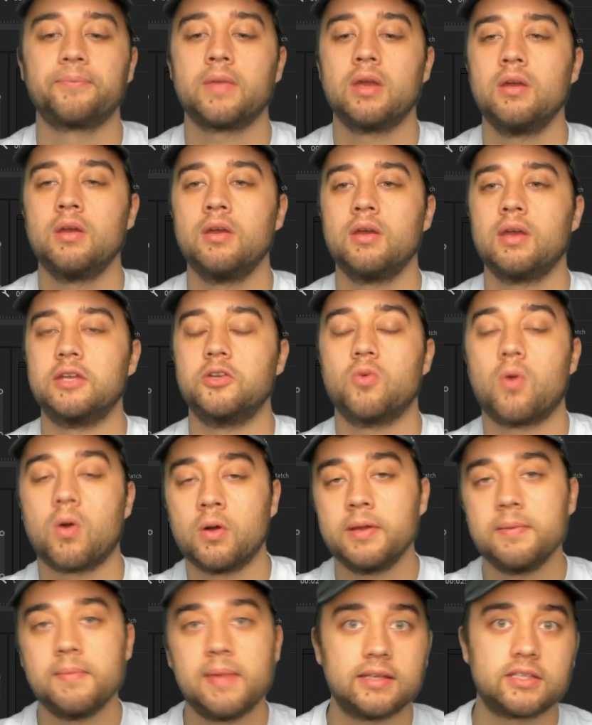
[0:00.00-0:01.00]
and you
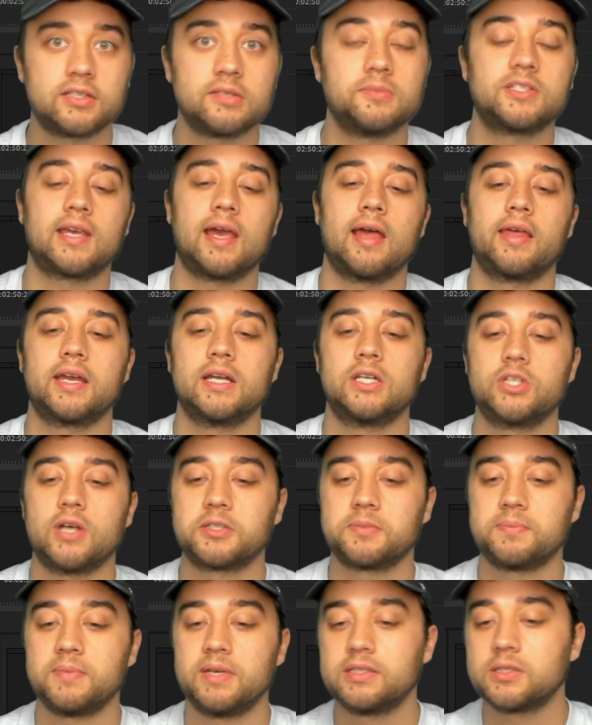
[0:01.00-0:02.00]
already made some scaling
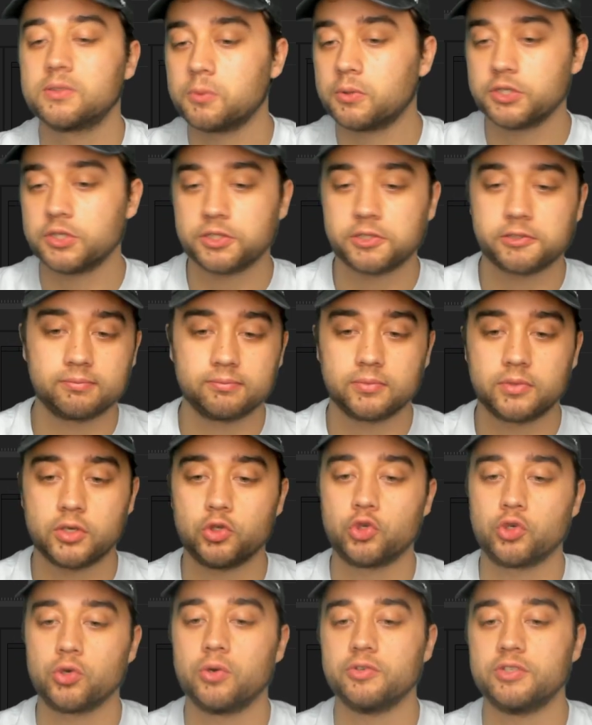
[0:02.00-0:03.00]
adjustments, we'll just
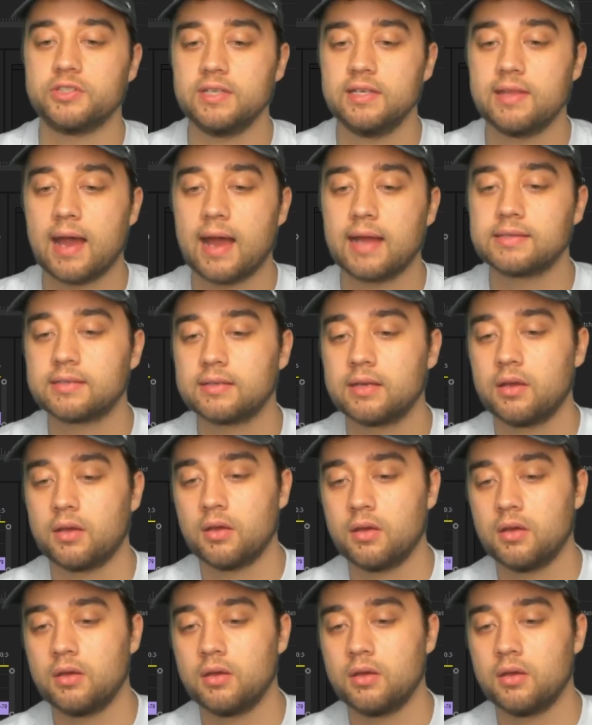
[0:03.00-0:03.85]
Control Z that.